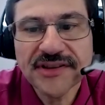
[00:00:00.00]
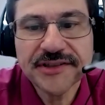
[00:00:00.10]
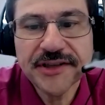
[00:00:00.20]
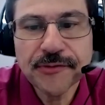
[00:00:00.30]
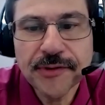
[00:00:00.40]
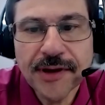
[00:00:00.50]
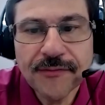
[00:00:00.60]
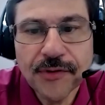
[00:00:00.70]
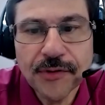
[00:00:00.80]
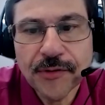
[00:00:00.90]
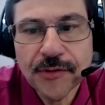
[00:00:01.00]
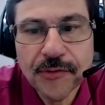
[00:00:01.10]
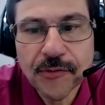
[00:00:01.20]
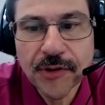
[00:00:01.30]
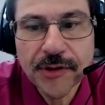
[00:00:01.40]
the senior level,
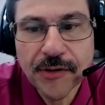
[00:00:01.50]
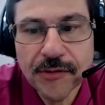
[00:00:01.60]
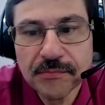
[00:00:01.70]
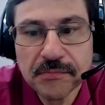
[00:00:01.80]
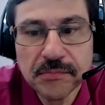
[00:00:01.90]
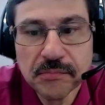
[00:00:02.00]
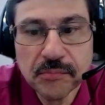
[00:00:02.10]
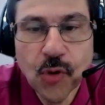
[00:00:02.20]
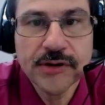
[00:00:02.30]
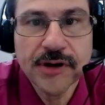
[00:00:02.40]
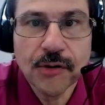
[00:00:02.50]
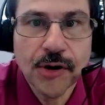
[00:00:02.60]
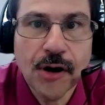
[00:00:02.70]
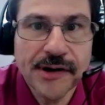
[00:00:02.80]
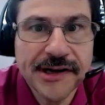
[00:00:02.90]
or will it go more toward
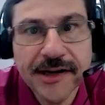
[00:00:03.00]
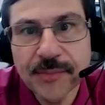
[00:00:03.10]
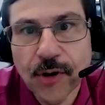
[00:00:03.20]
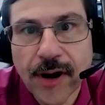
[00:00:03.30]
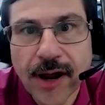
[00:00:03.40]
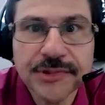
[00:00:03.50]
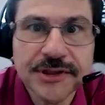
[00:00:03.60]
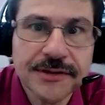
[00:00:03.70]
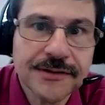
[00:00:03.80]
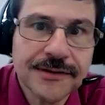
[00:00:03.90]
R&D perhaps?